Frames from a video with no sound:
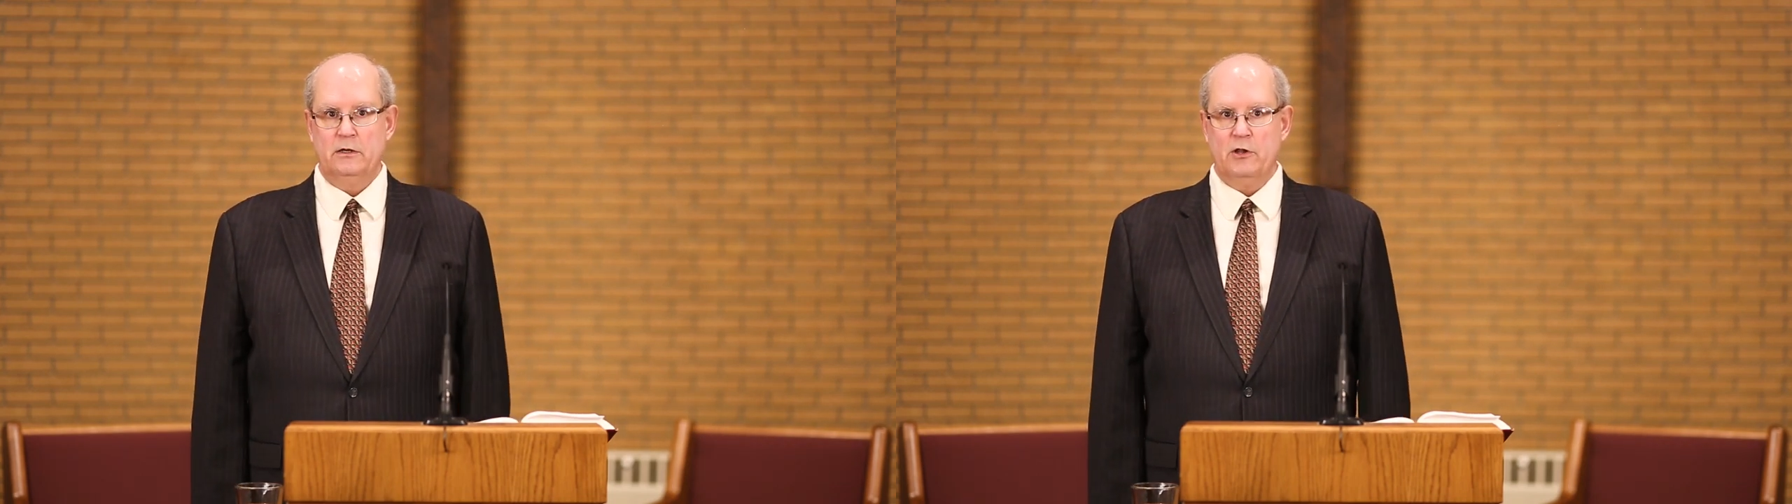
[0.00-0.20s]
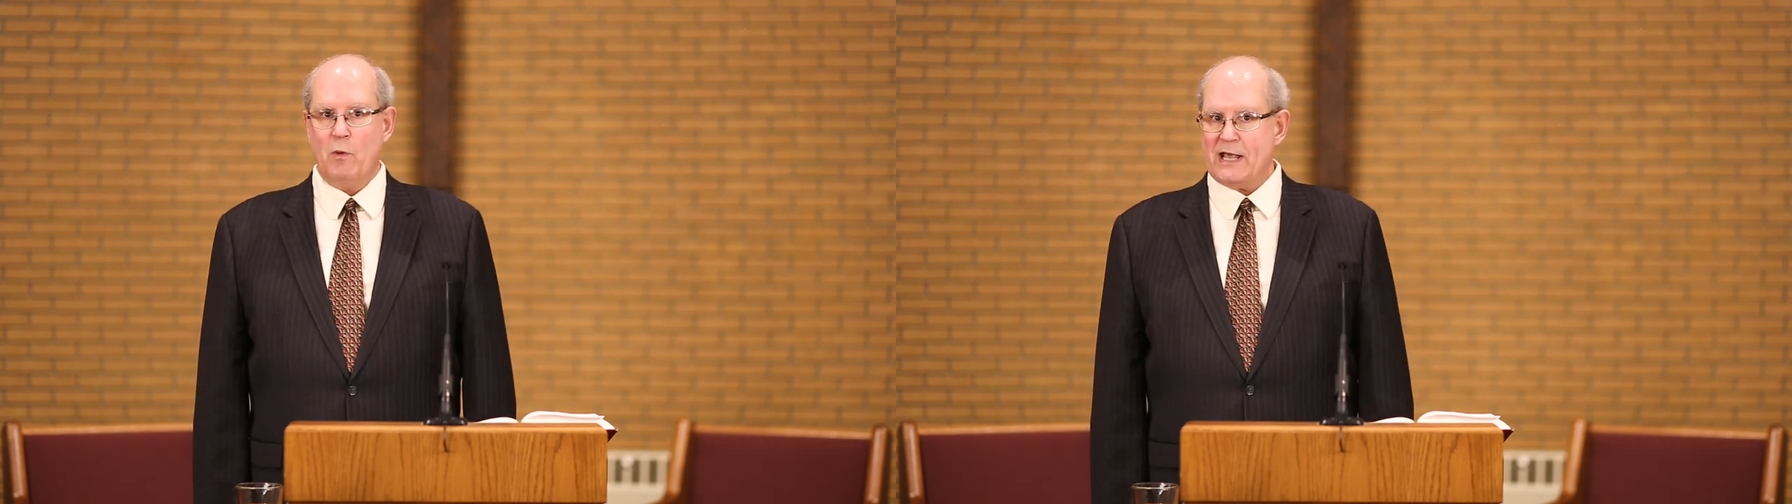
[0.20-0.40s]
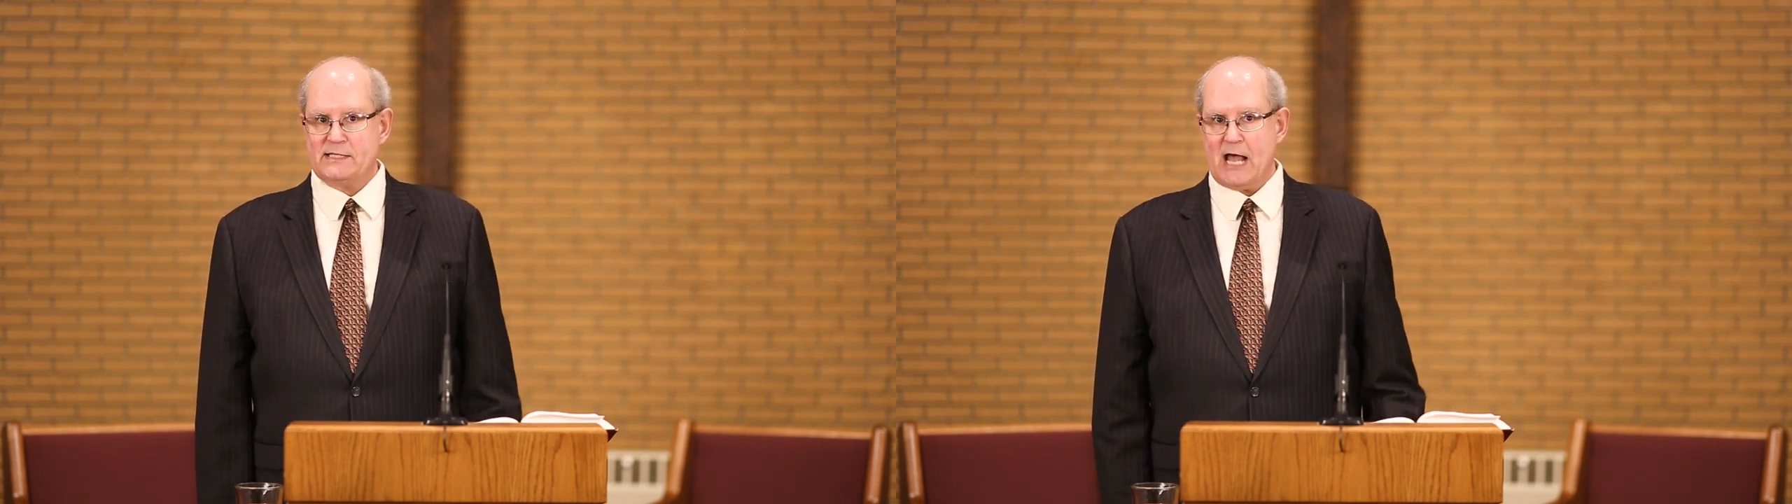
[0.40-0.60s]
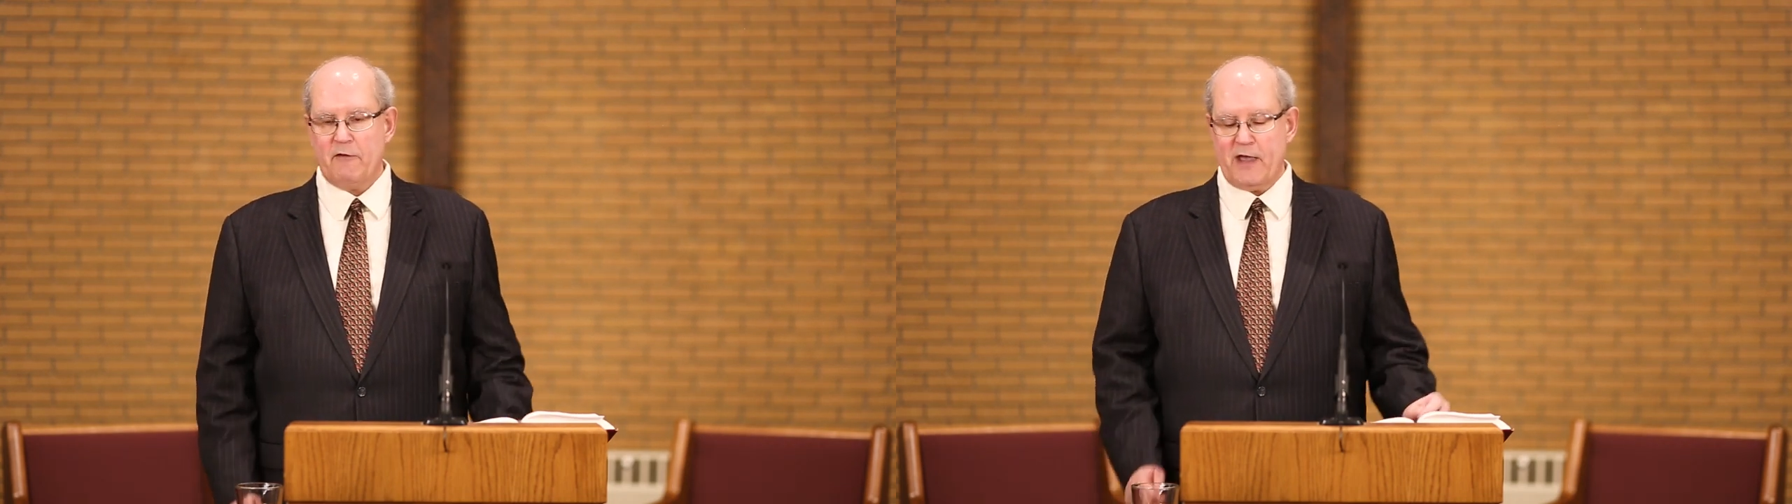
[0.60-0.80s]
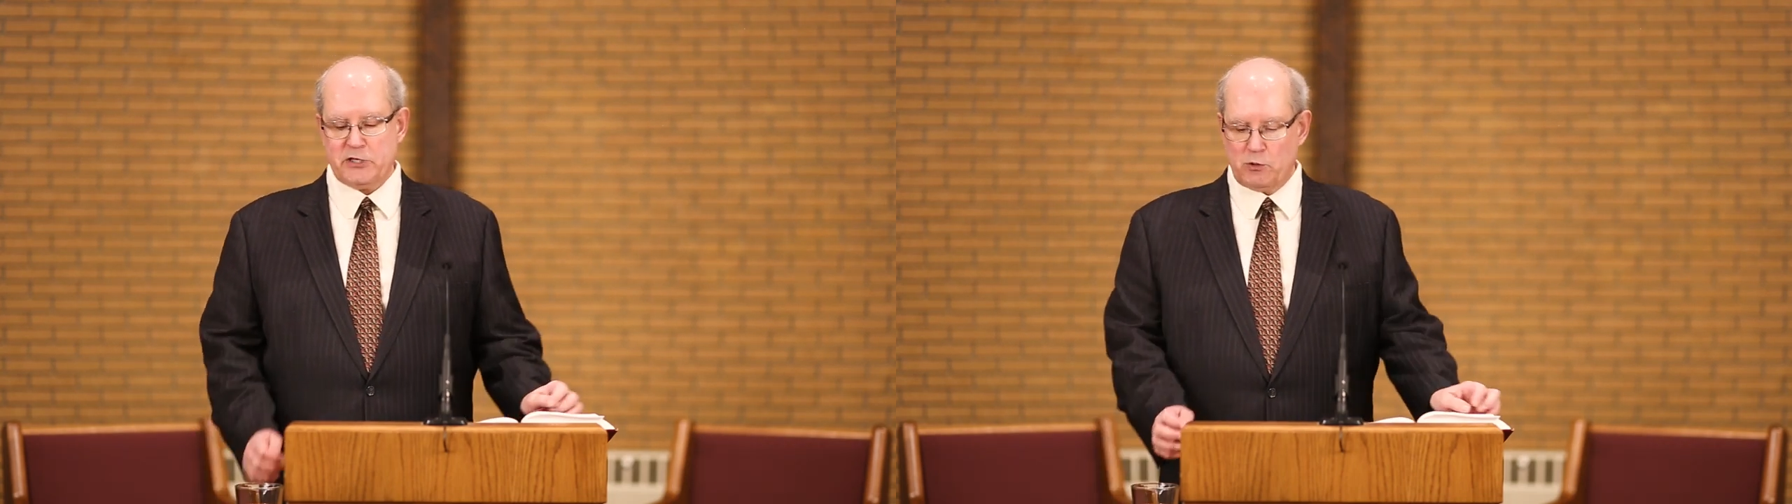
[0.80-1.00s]
The way
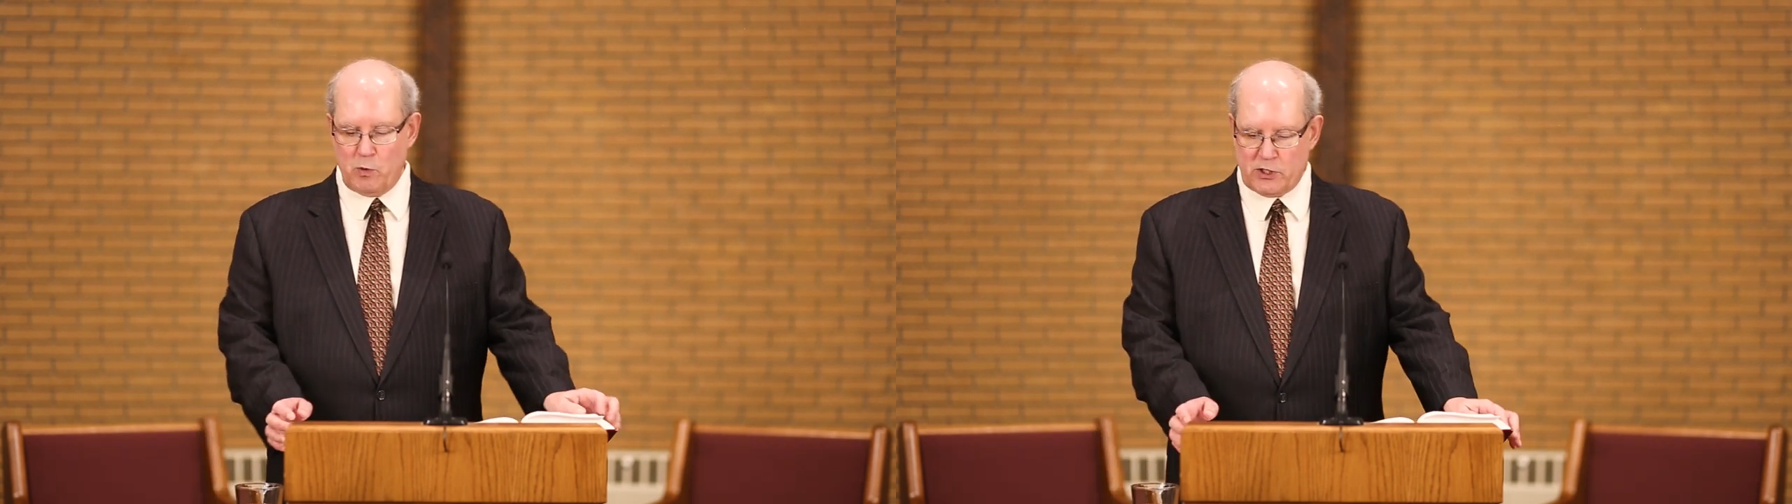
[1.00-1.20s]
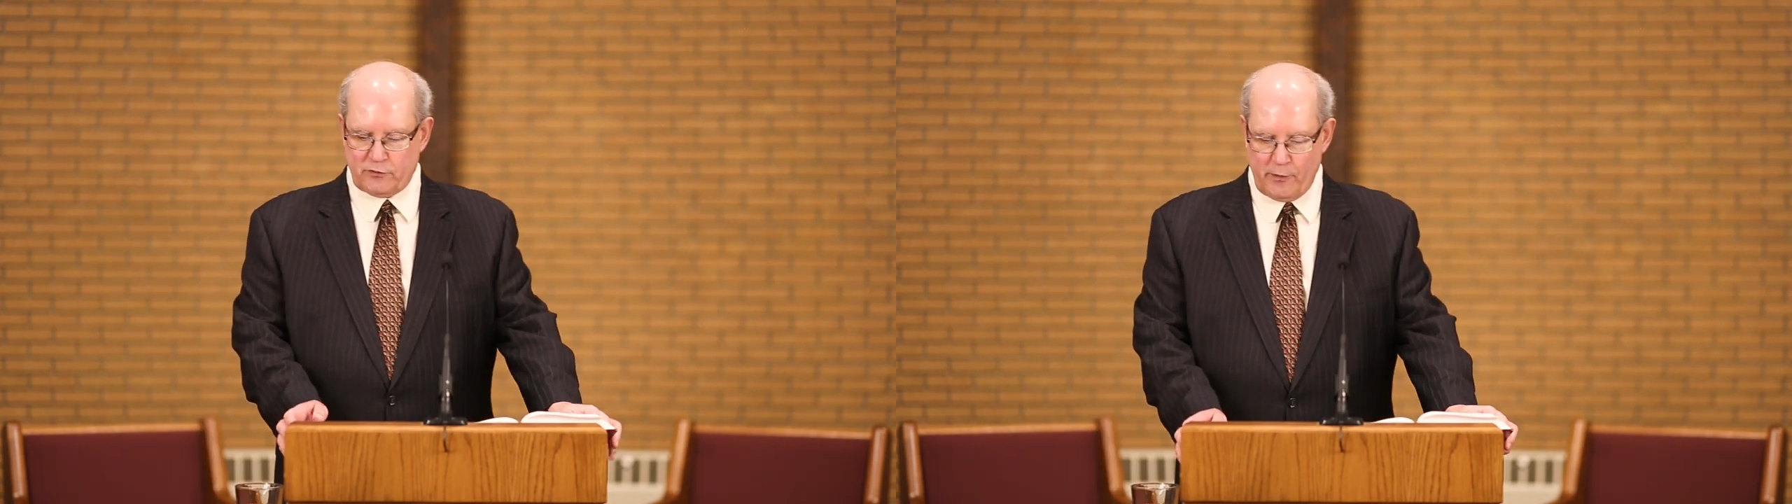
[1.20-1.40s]
salvation works